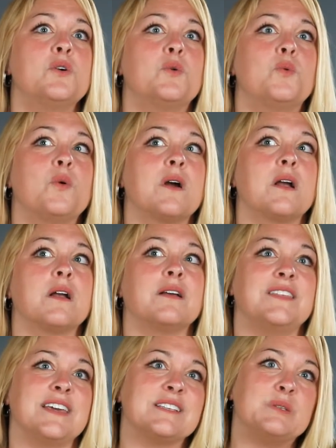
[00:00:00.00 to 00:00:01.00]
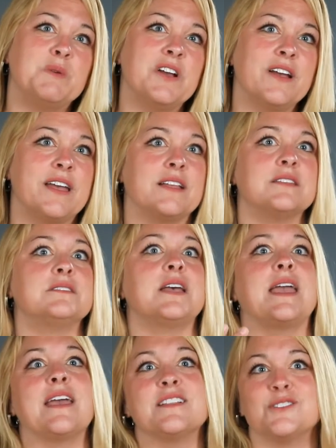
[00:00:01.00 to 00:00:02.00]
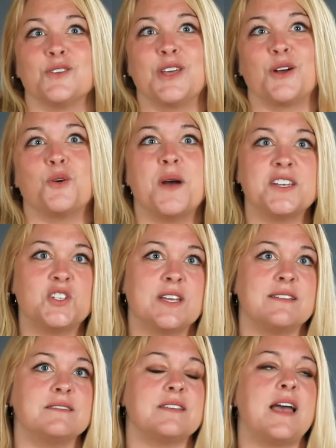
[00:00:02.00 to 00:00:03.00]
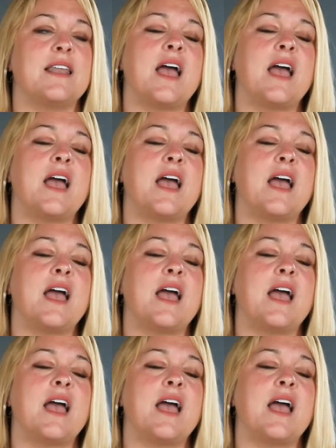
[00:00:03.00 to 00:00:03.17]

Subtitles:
or the experience to answer their questions. And